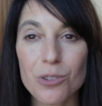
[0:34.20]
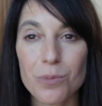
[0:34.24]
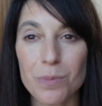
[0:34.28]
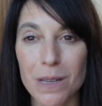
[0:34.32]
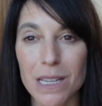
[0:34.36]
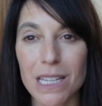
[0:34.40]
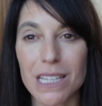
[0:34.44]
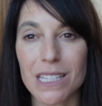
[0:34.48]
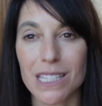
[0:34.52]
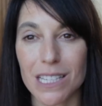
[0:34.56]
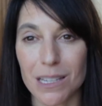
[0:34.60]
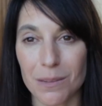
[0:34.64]

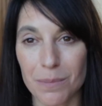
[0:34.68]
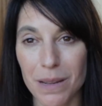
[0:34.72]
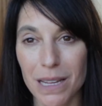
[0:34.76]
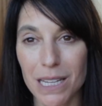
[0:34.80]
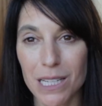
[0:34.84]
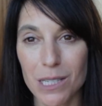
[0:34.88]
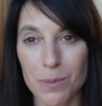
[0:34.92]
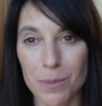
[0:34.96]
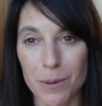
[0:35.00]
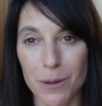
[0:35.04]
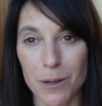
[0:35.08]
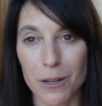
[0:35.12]
piece in
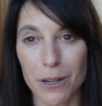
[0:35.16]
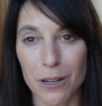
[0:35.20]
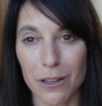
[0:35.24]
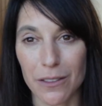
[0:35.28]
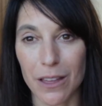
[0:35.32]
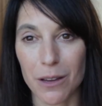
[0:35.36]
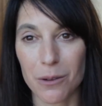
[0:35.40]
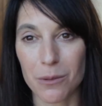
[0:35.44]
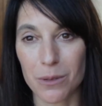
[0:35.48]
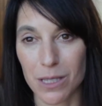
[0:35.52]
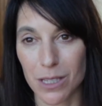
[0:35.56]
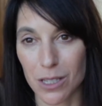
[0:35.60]
Pittsburgh
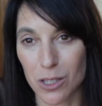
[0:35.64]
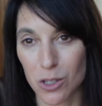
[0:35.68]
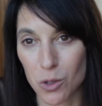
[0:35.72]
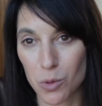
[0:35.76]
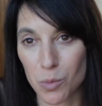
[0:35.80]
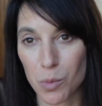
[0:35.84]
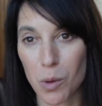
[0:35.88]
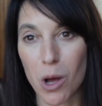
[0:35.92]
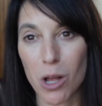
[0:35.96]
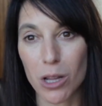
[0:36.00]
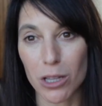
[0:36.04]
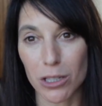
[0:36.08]
that was a
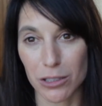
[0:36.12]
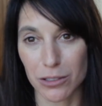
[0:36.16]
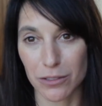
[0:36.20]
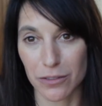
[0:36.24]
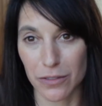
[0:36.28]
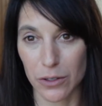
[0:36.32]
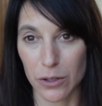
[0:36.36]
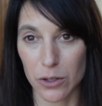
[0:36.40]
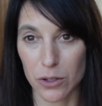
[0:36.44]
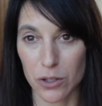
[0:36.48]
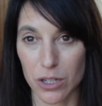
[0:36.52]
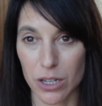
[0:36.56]
smaller
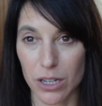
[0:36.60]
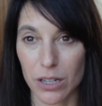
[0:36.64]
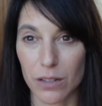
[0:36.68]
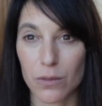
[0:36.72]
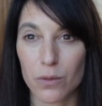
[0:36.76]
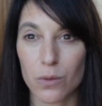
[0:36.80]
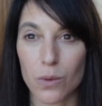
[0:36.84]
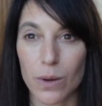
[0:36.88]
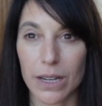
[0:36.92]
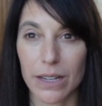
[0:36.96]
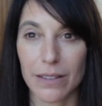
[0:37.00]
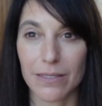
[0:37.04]
version of
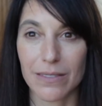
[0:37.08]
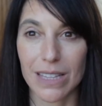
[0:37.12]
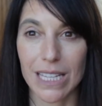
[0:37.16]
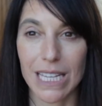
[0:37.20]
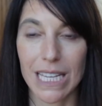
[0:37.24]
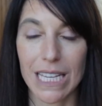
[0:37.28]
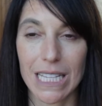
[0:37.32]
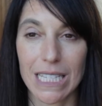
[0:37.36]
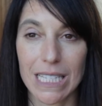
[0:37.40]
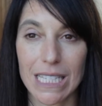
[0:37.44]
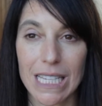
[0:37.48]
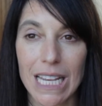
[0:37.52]
one of
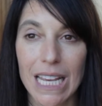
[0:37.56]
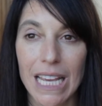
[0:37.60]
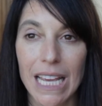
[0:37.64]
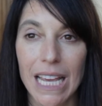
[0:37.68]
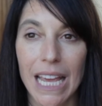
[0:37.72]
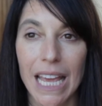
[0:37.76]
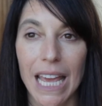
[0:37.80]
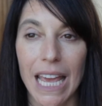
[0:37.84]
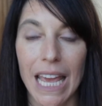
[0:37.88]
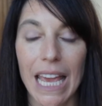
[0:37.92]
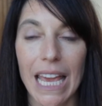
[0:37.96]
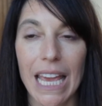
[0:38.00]
these,
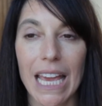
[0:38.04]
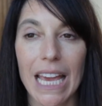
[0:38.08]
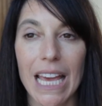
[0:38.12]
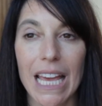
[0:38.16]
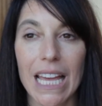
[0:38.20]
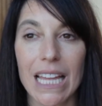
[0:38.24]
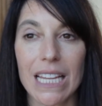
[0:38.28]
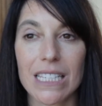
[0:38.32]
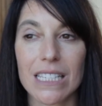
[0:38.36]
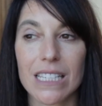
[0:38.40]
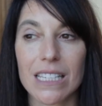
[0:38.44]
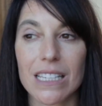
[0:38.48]

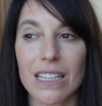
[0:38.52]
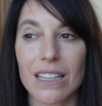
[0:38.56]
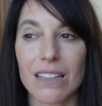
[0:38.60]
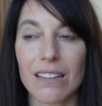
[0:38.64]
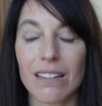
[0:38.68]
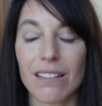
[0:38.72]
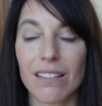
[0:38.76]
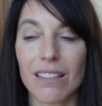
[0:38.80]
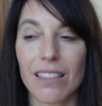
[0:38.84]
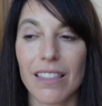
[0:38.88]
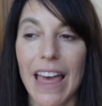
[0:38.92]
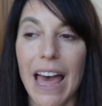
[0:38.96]
and
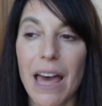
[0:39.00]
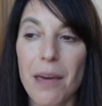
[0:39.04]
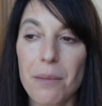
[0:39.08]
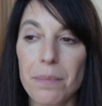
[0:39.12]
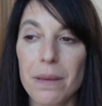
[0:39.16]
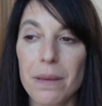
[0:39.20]
that